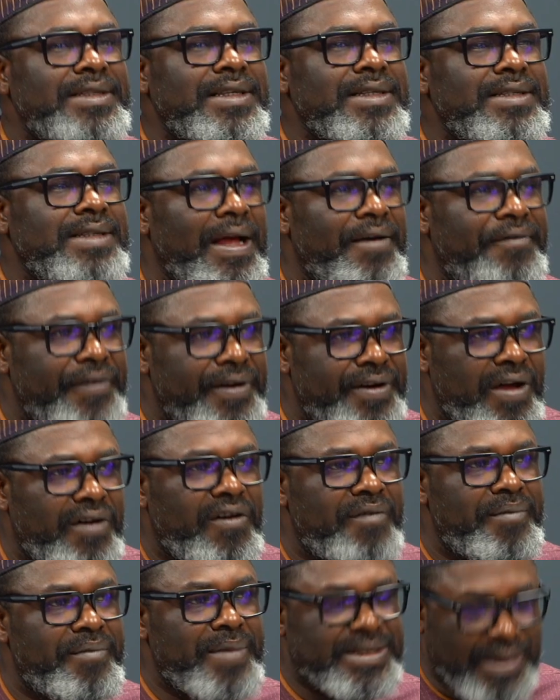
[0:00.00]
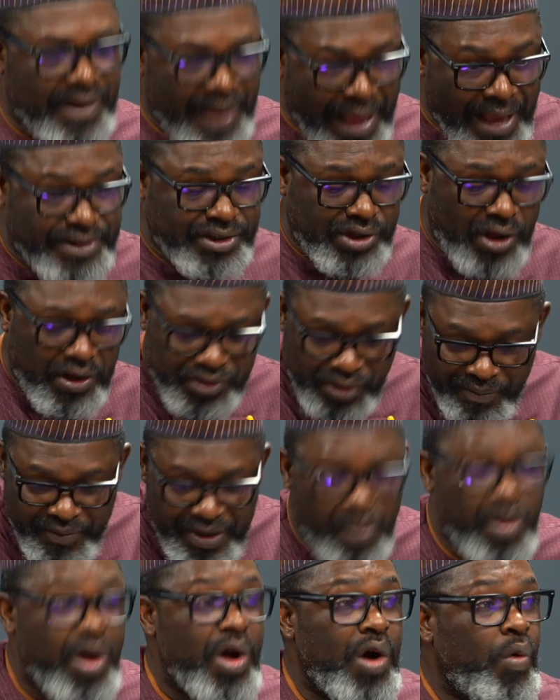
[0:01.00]
that federal governments are. I saw what
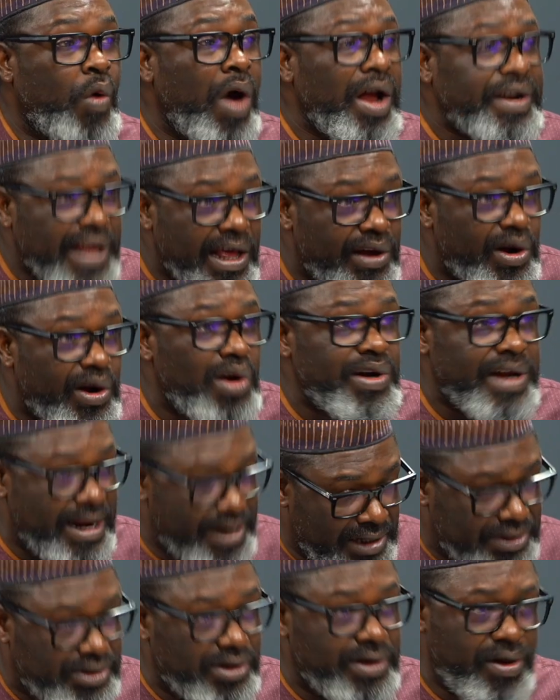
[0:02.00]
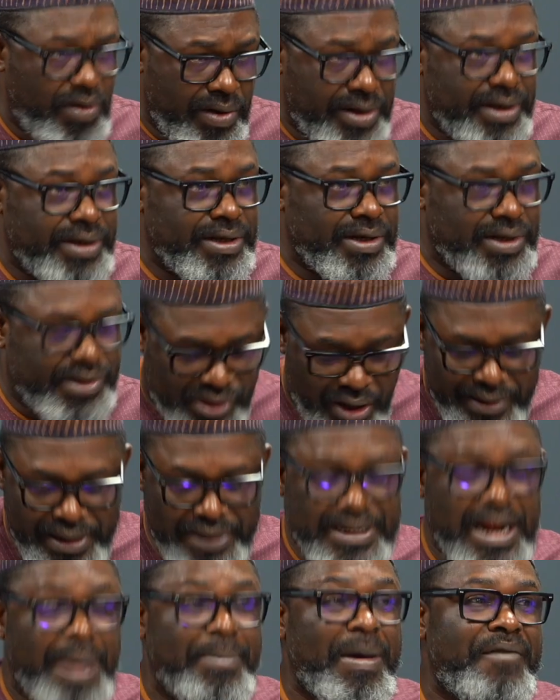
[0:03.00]
they wrote there. They
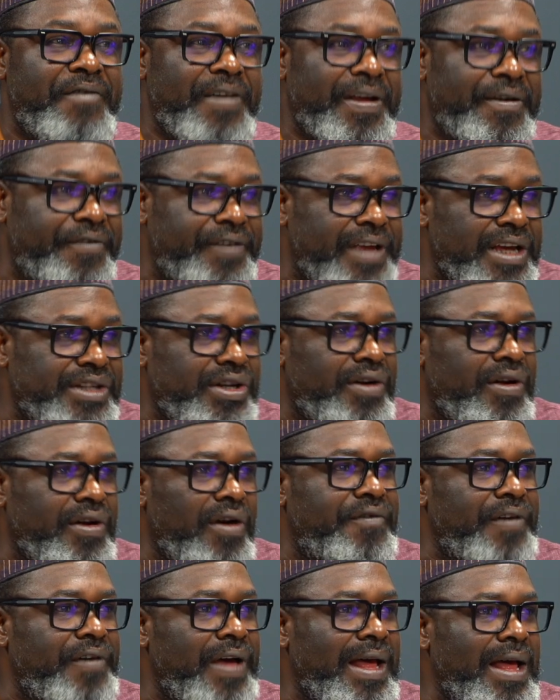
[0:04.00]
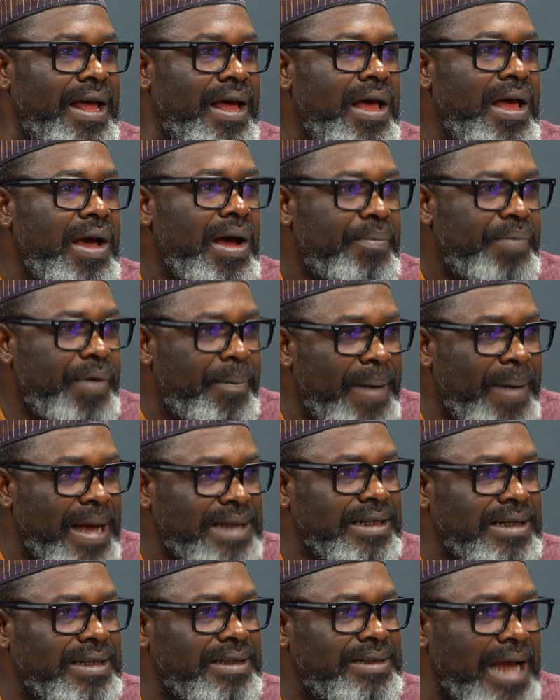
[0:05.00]
said about verification of
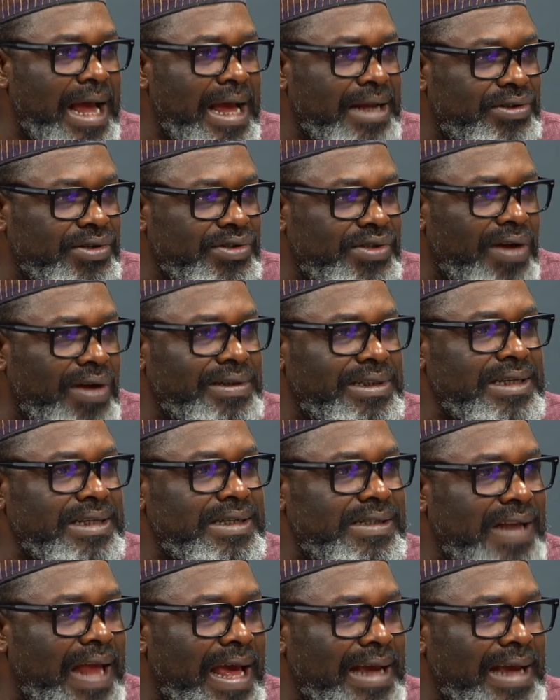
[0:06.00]
property titles on things like